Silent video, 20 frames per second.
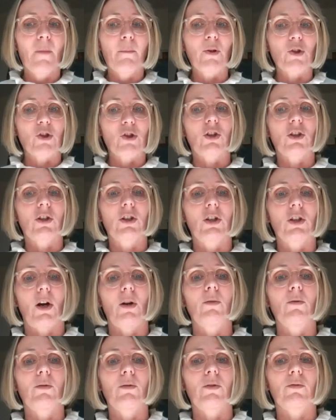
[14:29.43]
but to
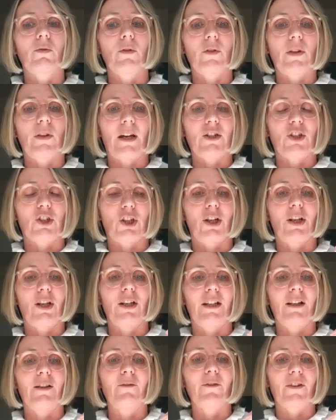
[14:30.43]
go through that
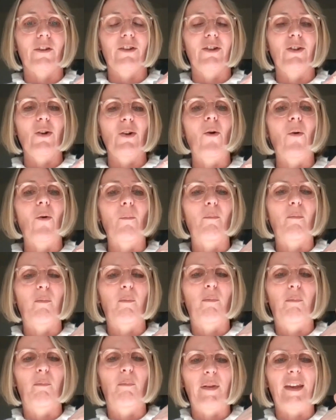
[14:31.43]
journey of not
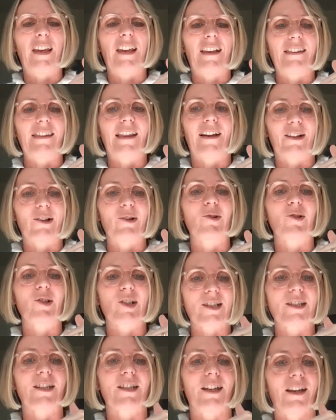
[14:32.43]
being that good
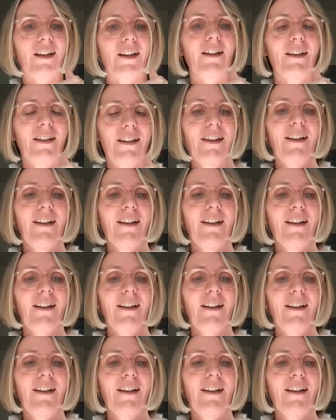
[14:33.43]
at it